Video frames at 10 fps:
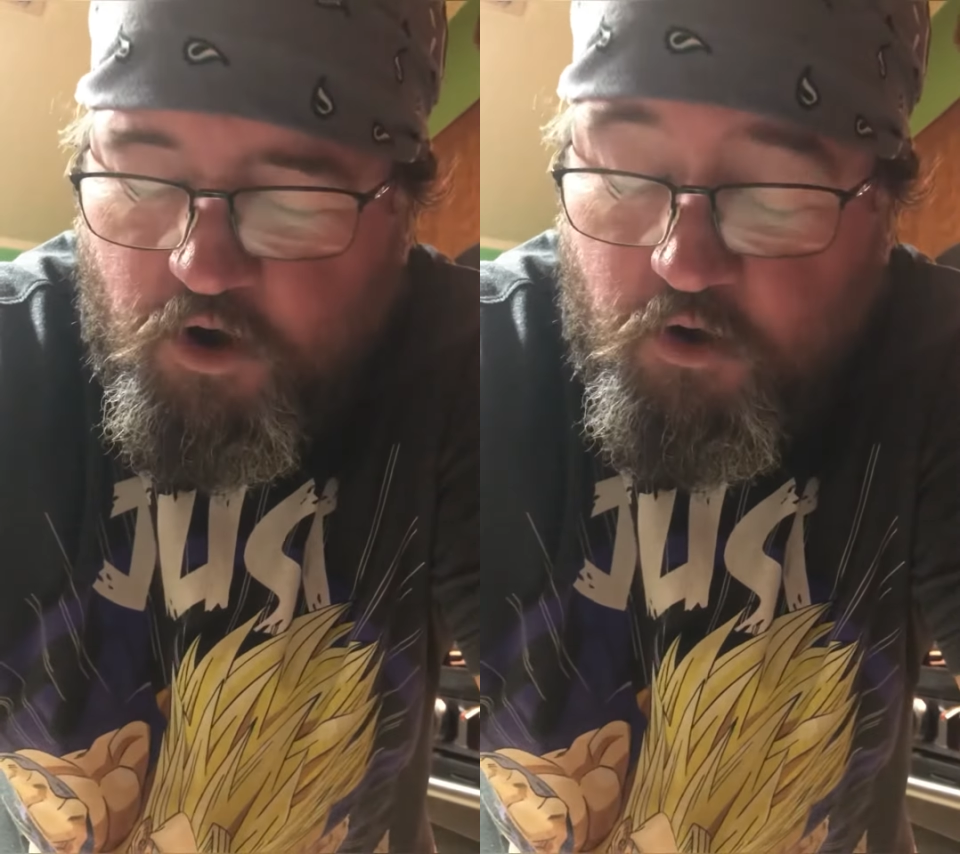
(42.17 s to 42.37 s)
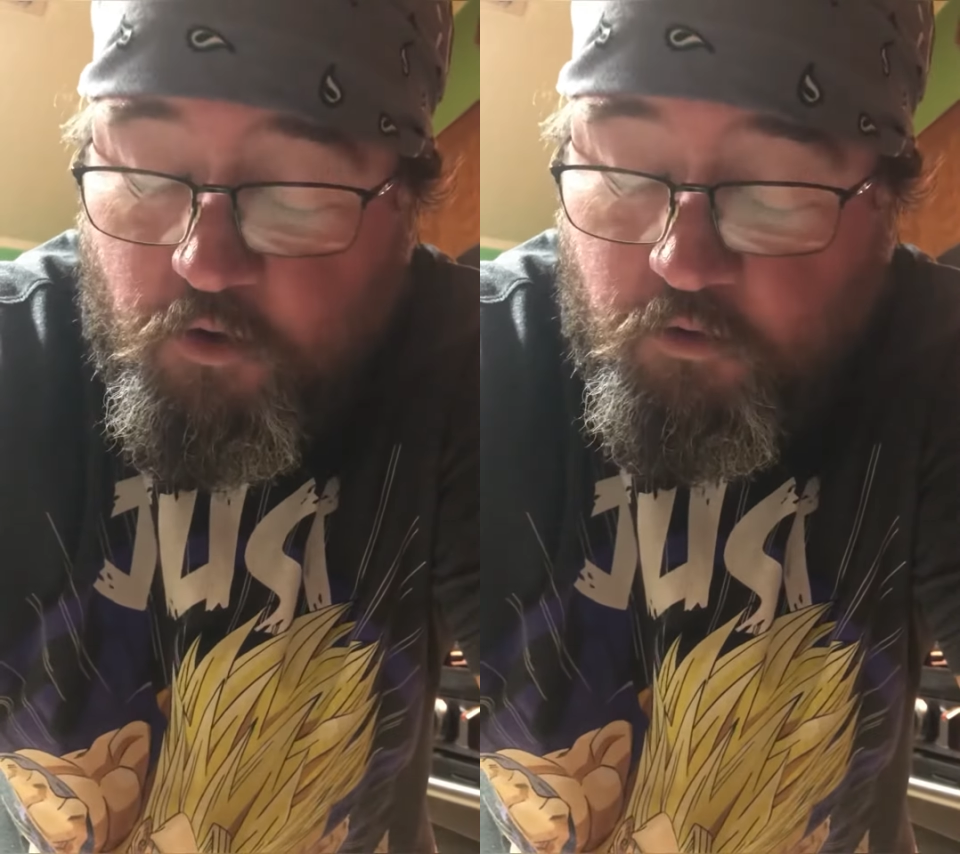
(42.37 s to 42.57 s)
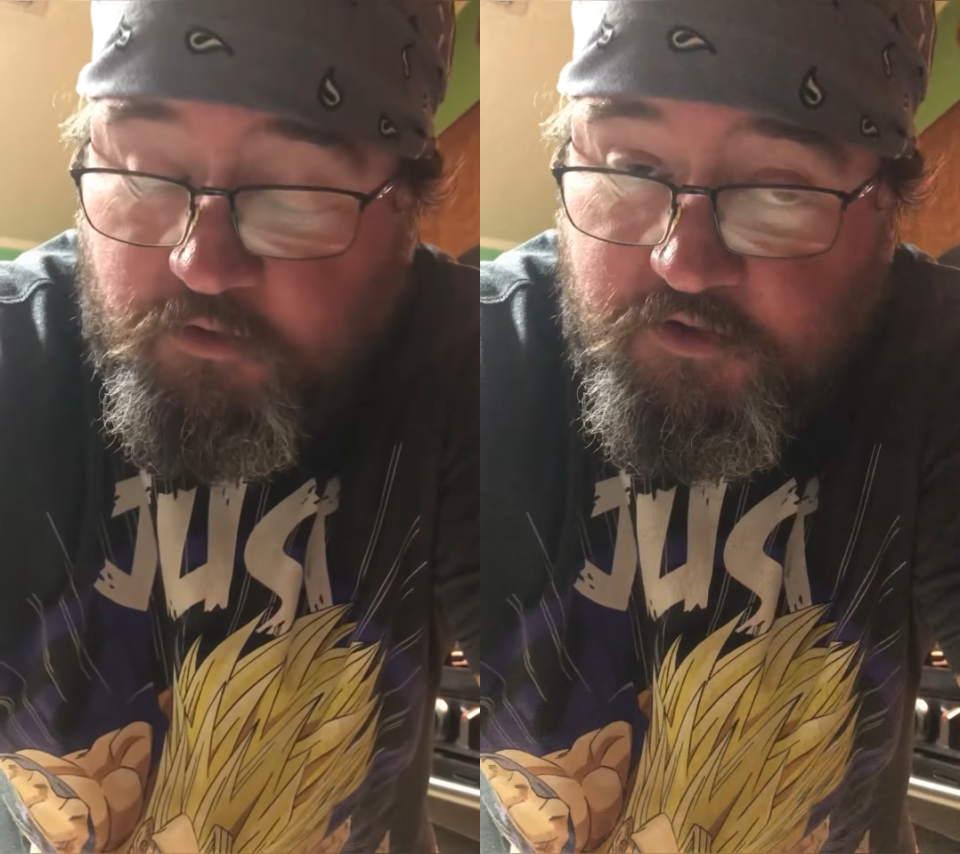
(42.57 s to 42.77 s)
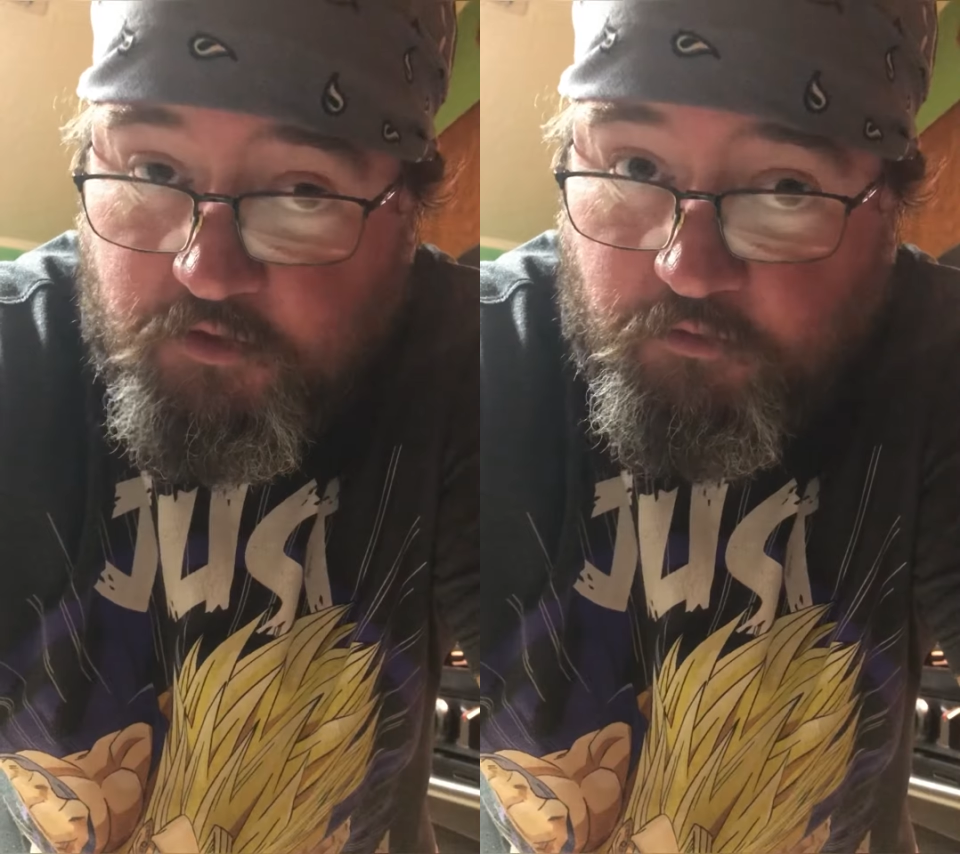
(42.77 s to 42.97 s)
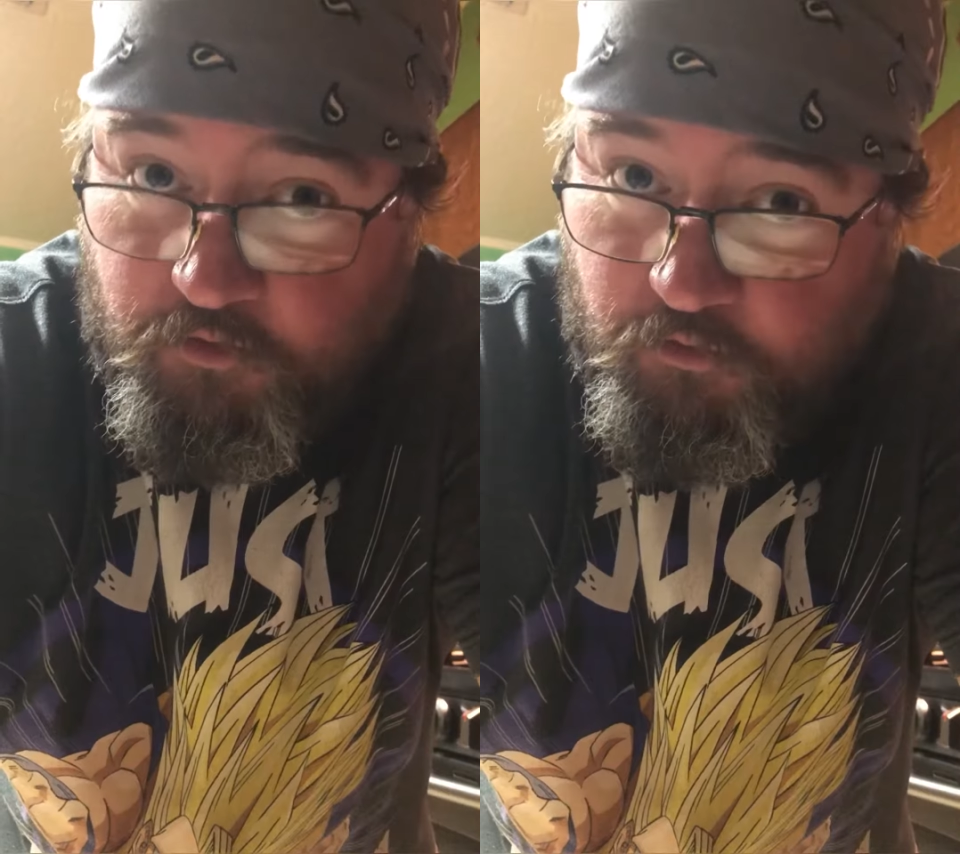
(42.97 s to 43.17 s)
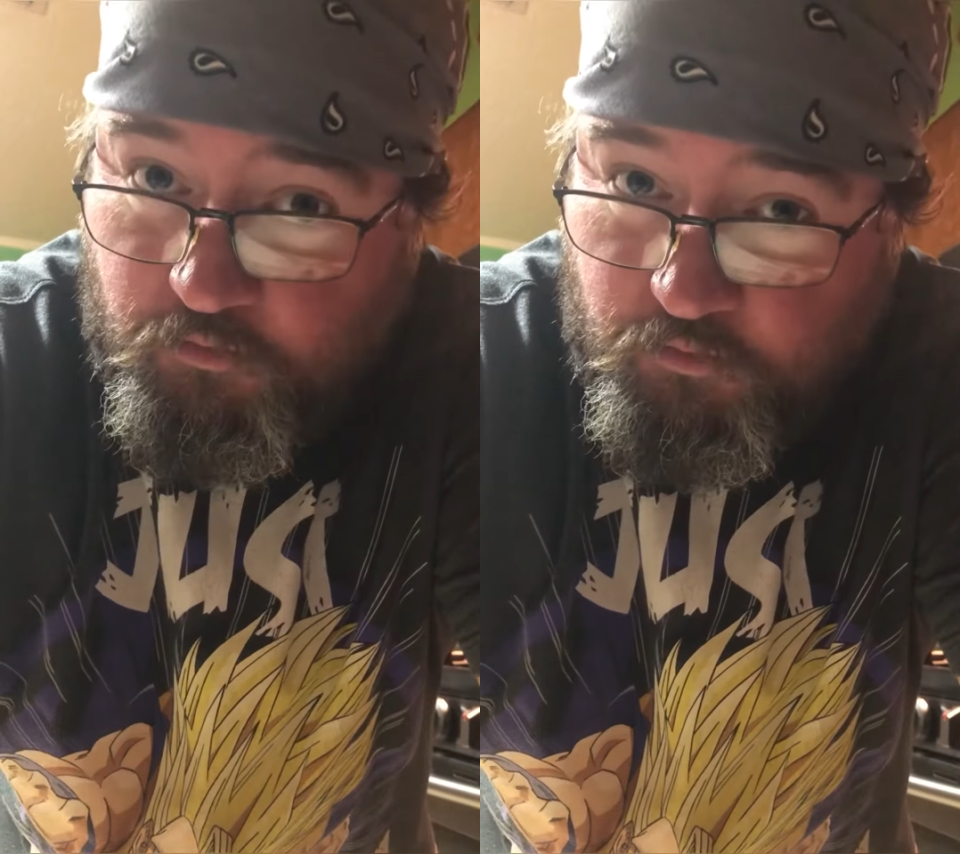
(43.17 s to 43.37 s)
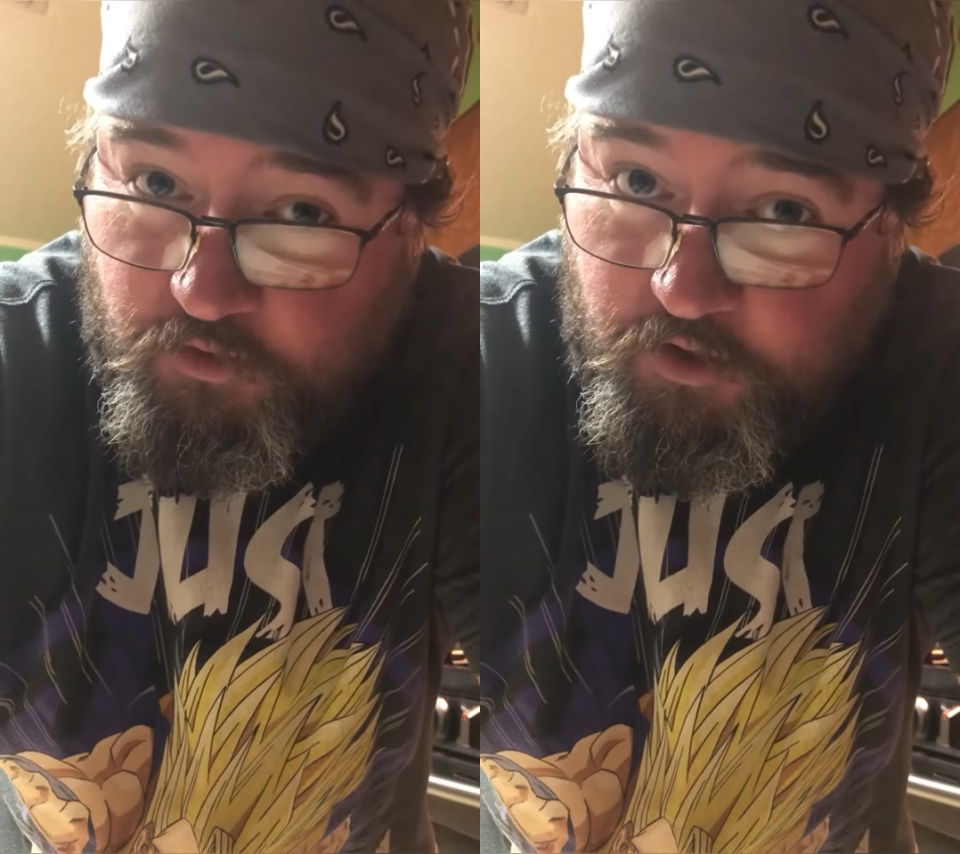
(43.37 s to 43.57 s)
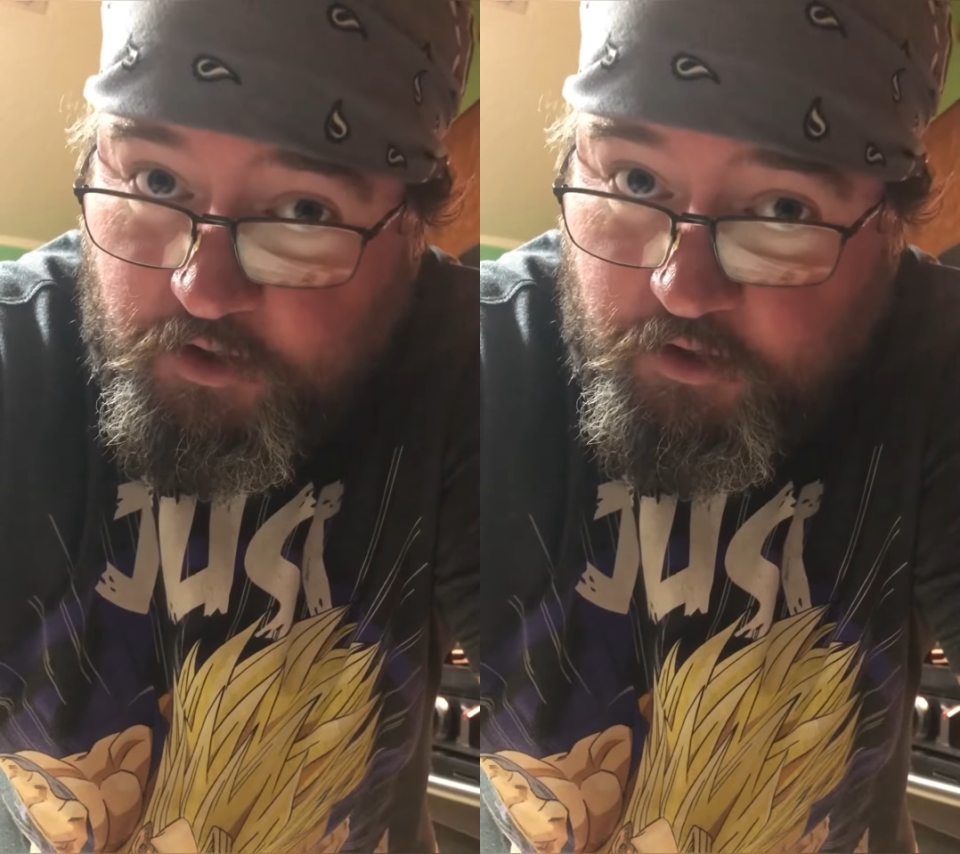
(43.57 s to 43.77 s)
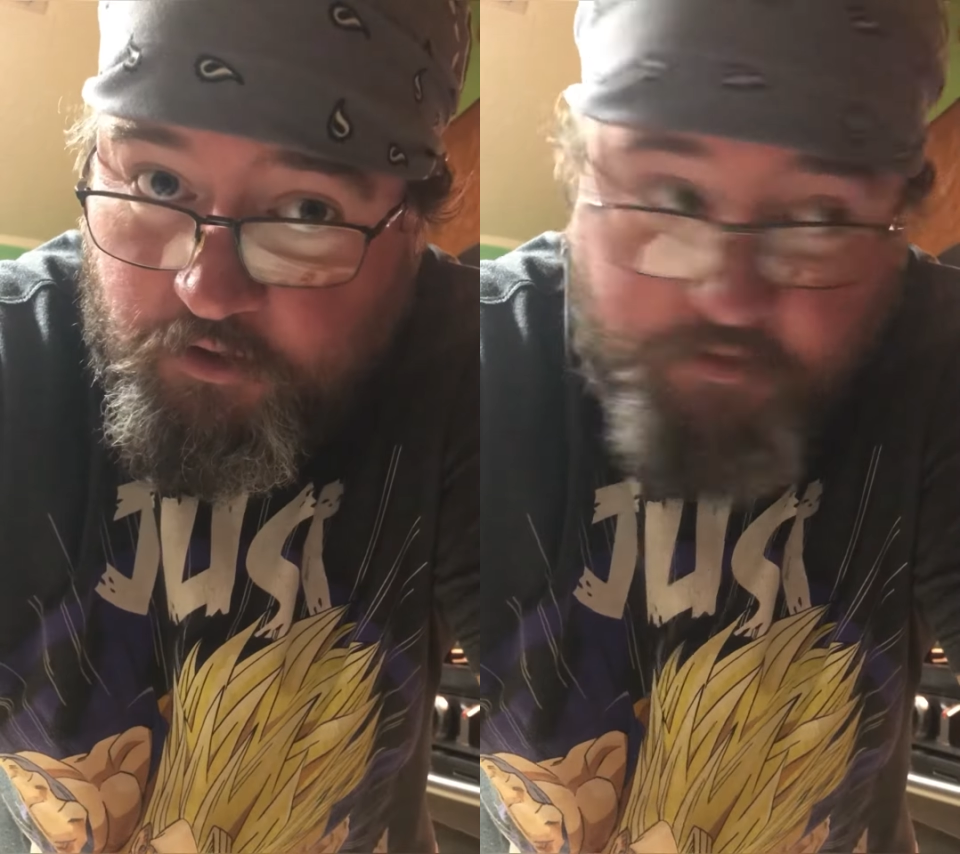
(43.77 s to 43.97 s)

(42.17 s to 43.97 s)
Oh, this is gonna go real